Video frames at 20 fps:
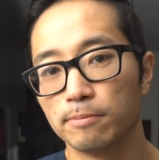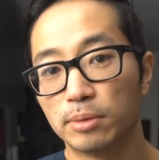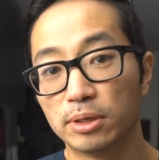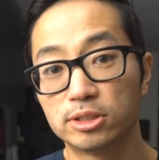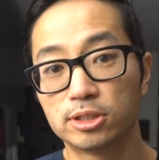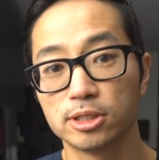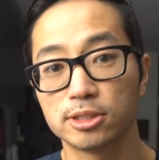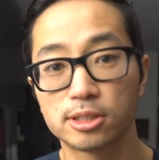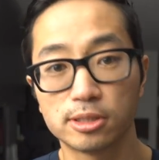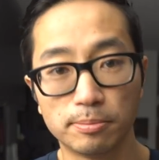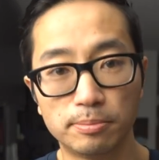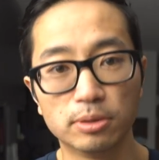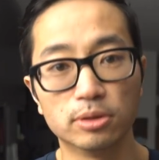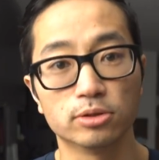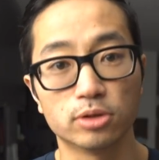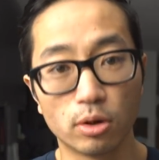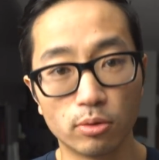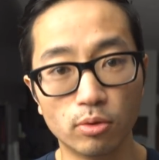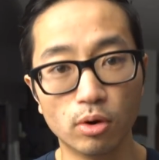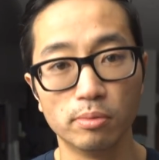but it's just to
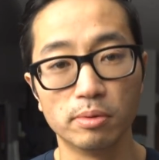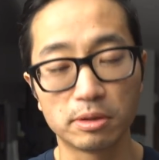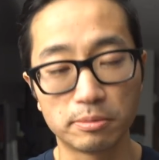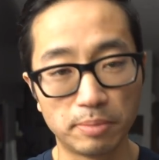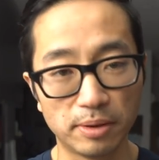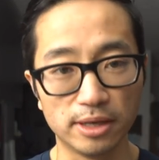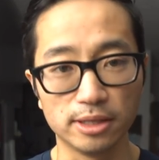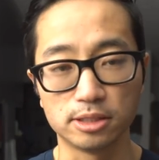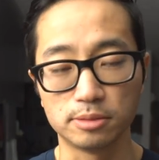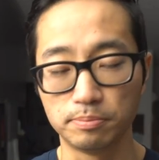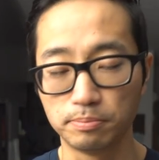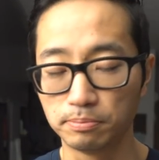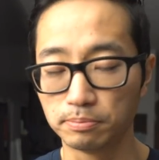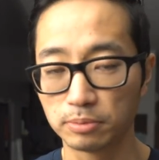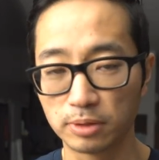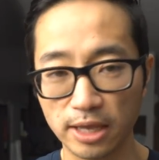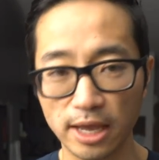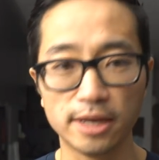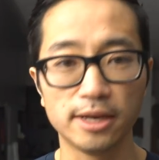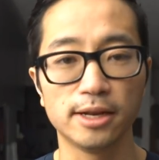build aerobic base.
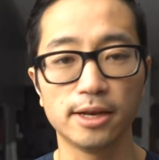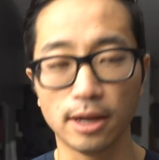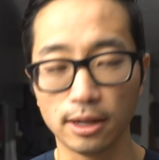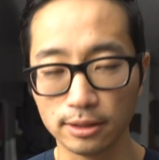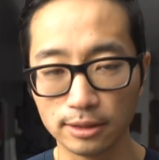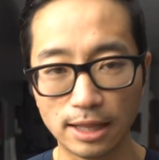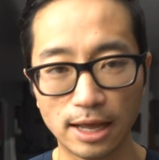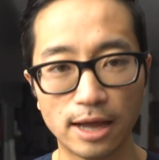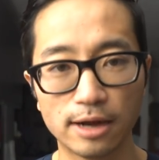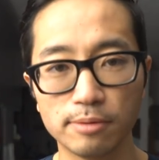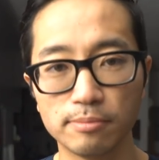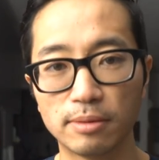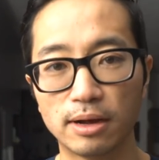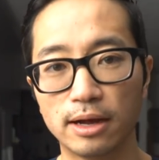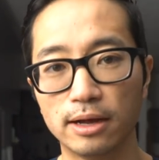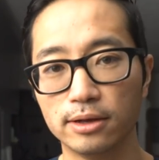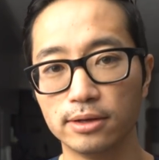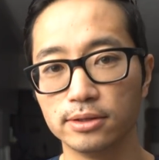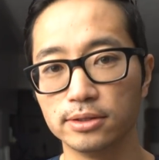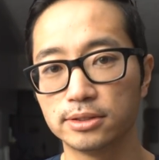Get in a lot of
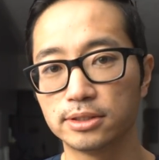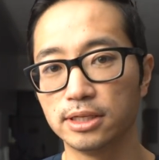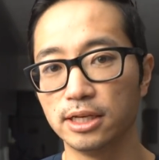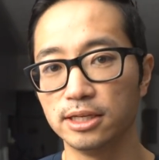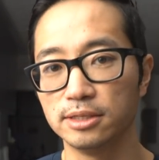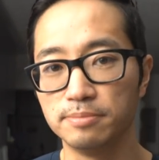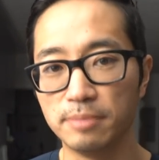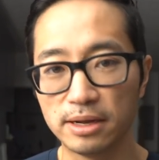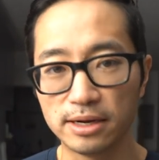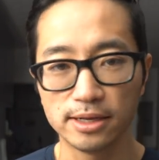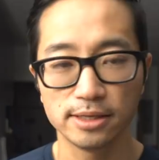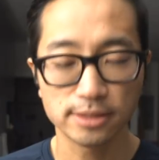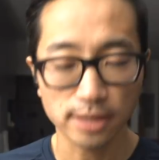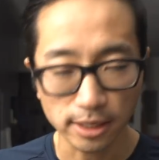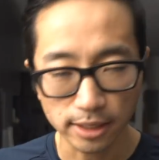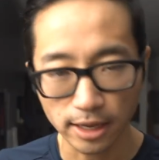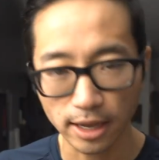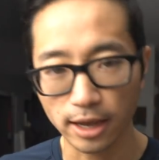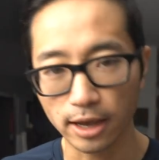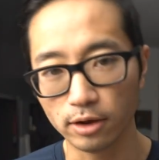miles, as many as
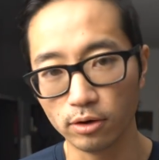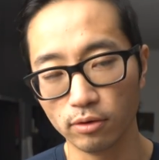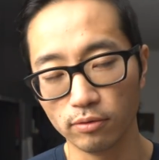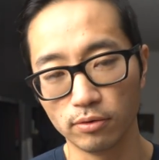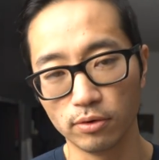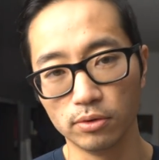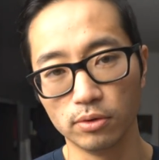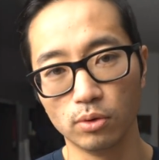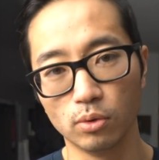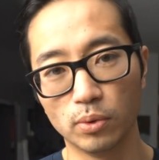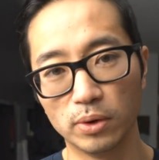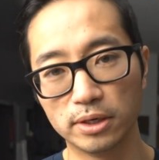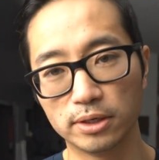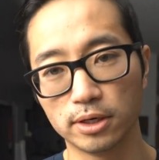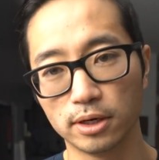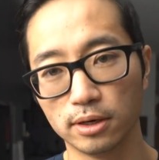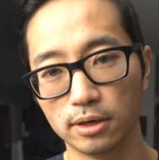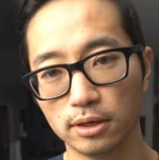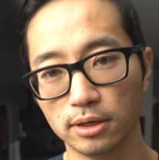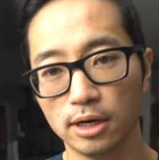I can over the
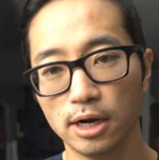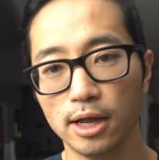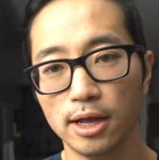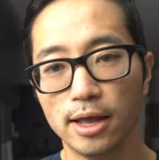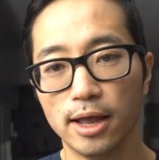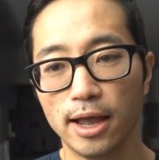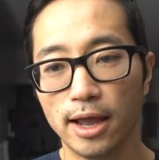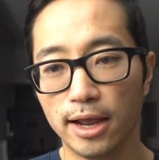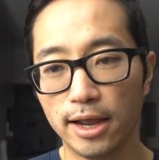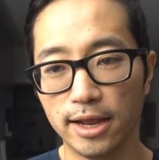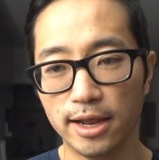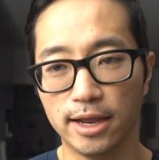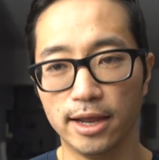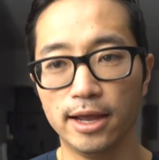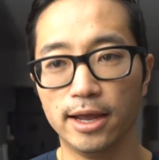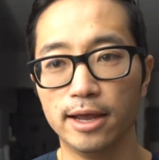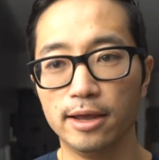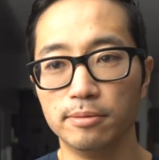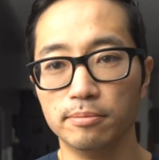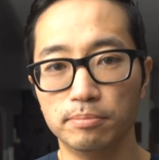winter,
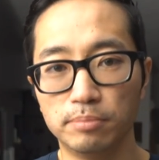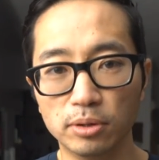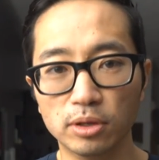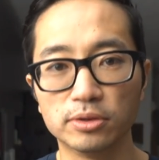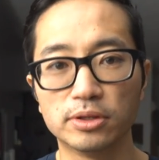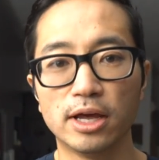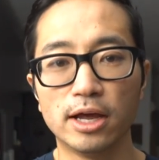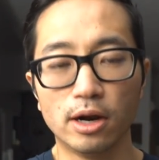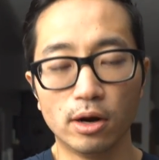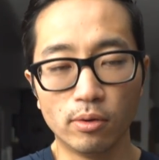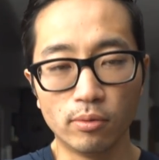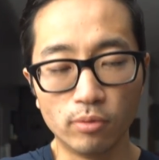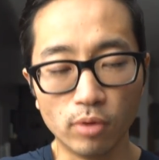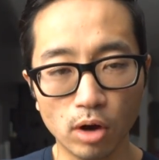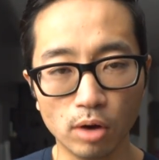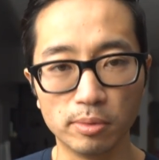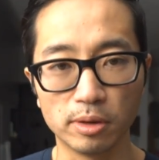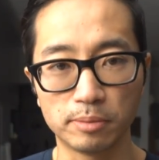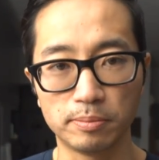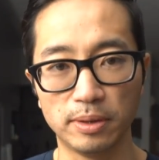and build that
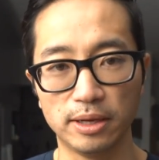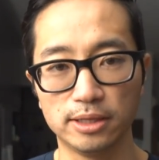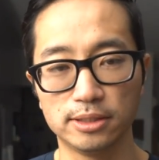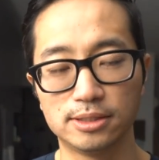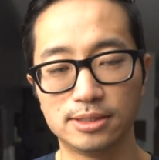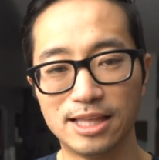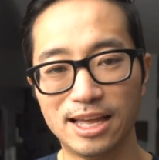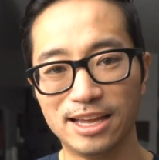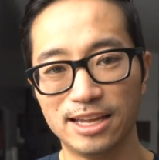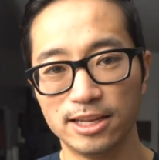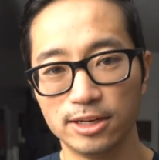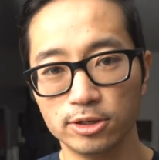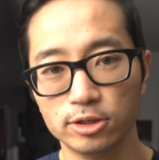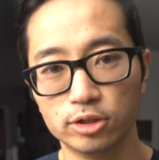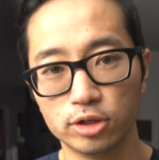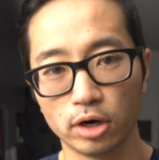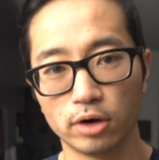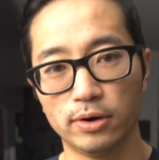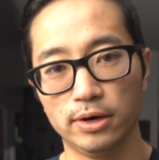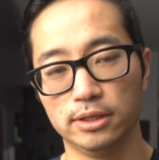aerobic base, that
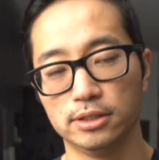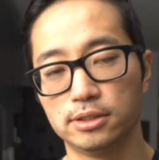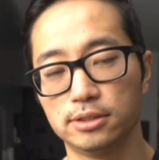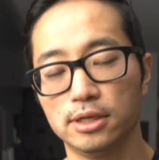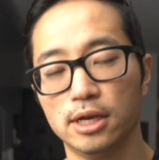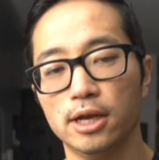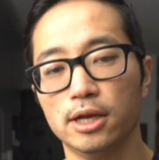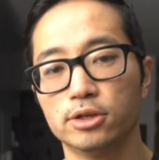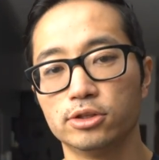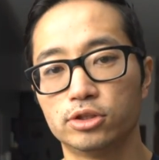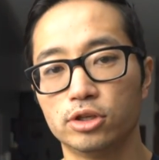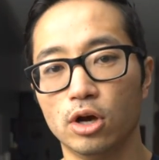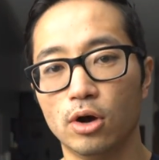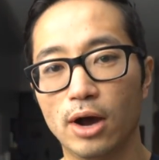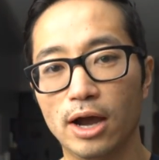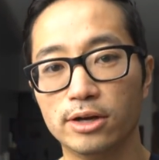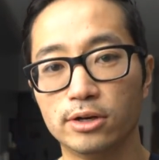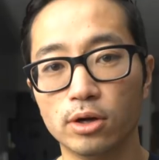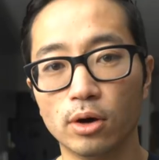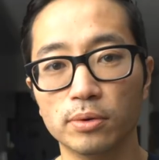endurance.
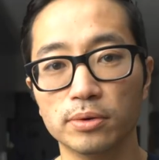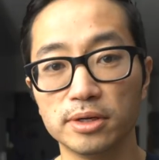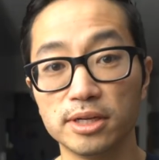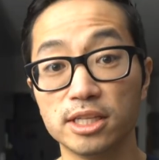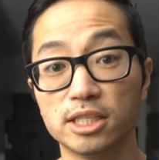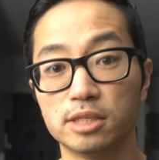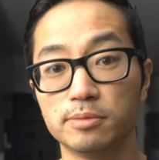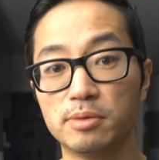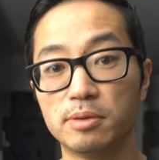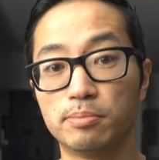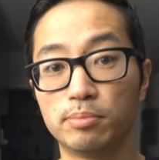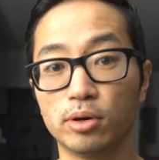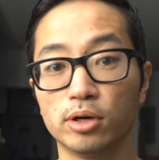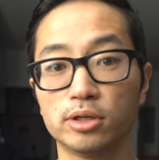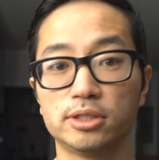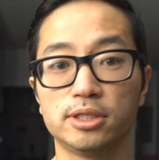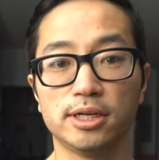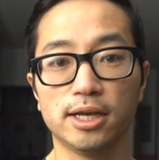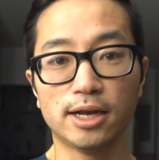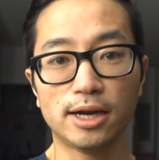So I don't need to be
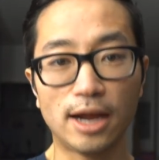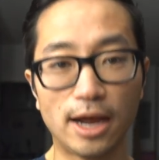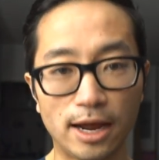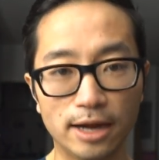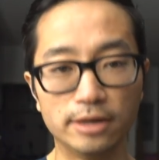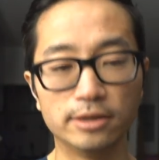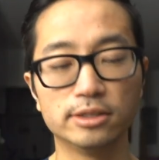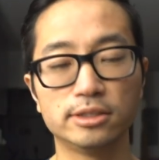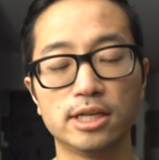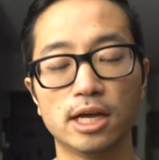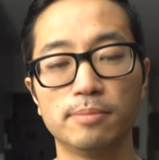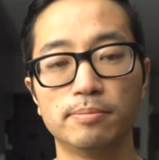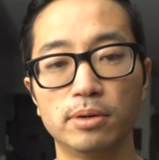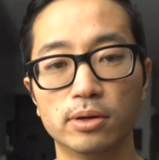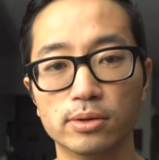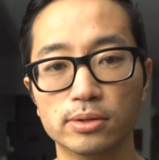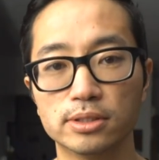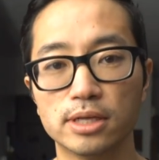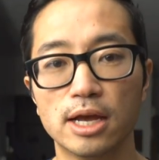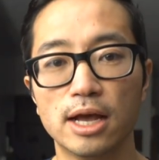pushing at higher
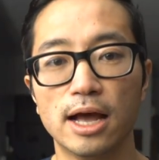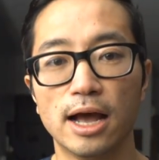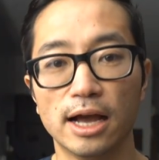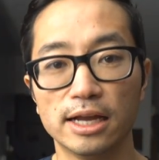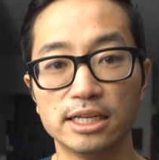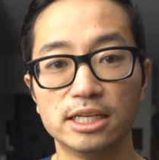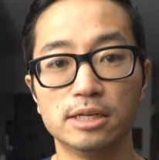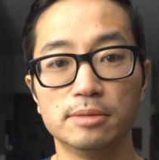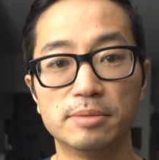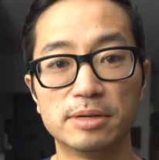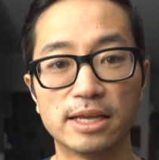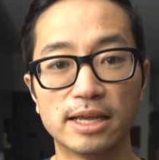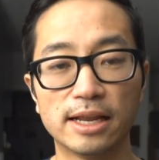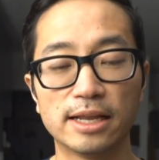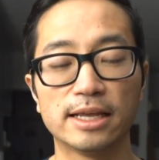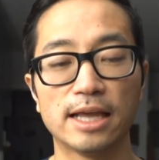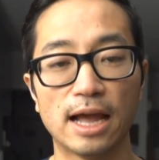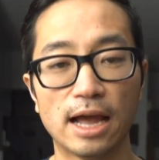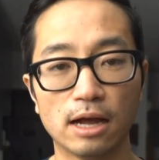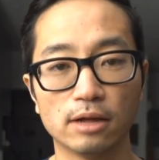tempos. I need to be
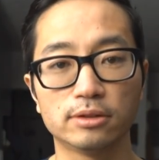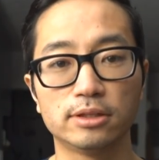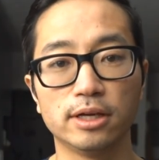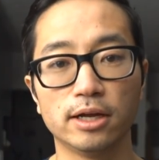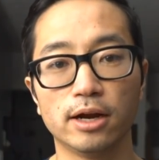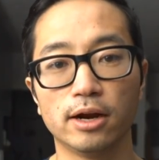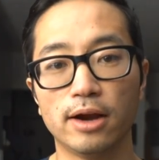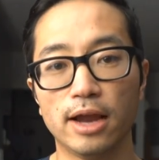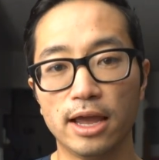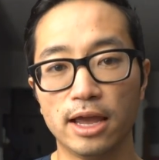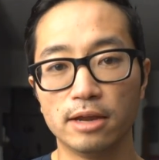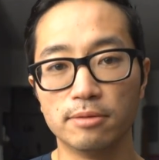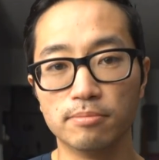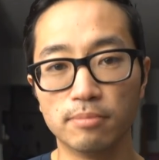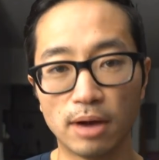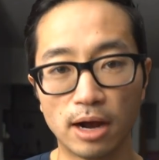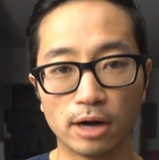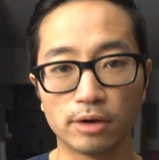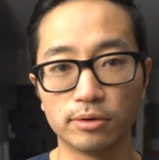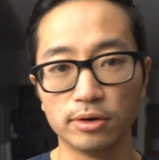getting out there and
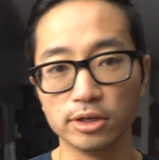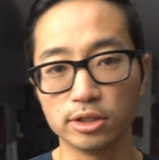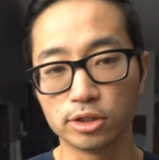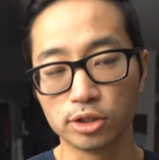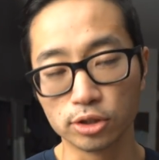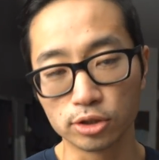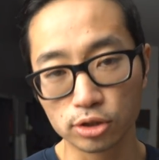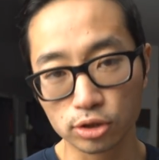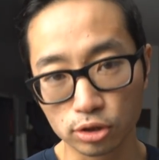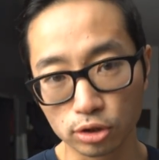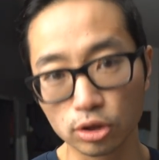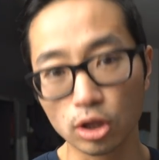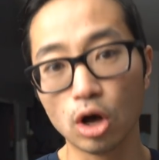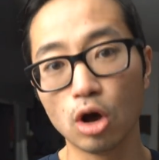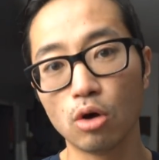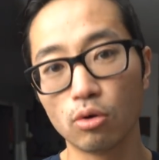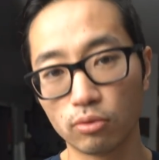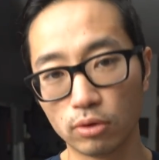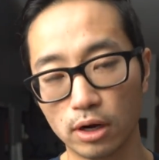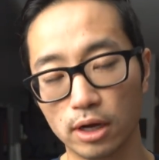moderate to
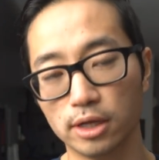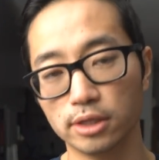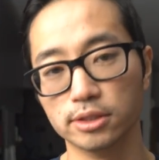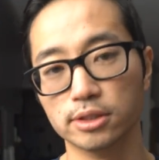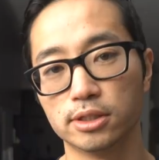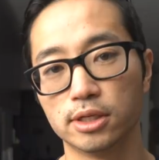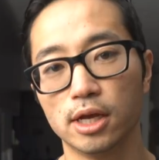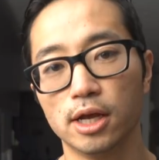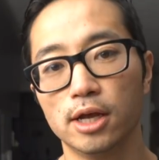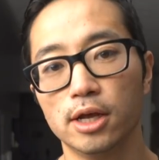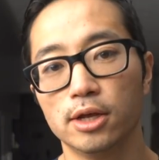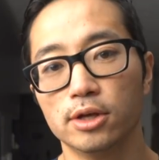slow runs.